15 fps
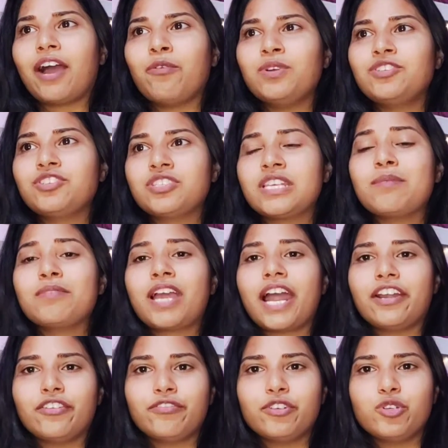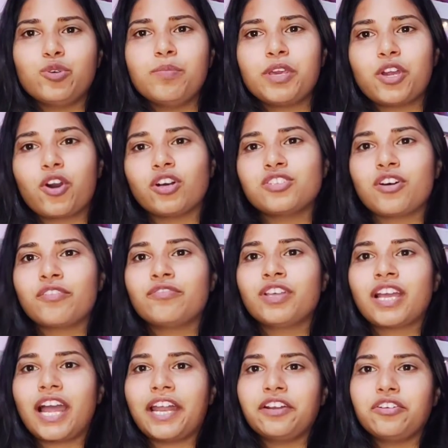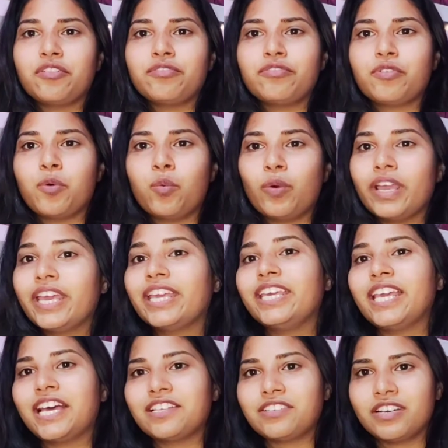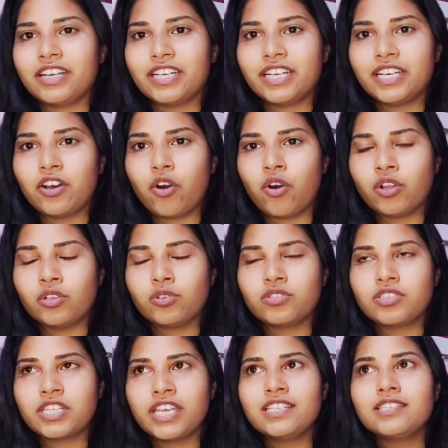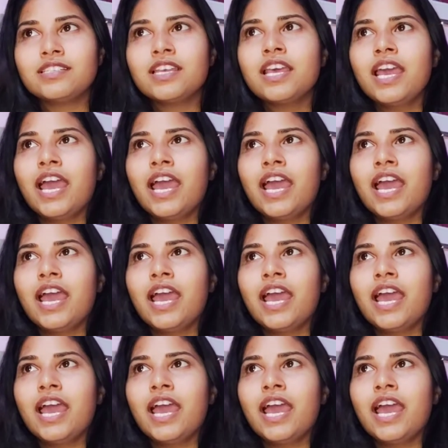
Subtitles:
seem kind of new because of the kind of way he has written all those things,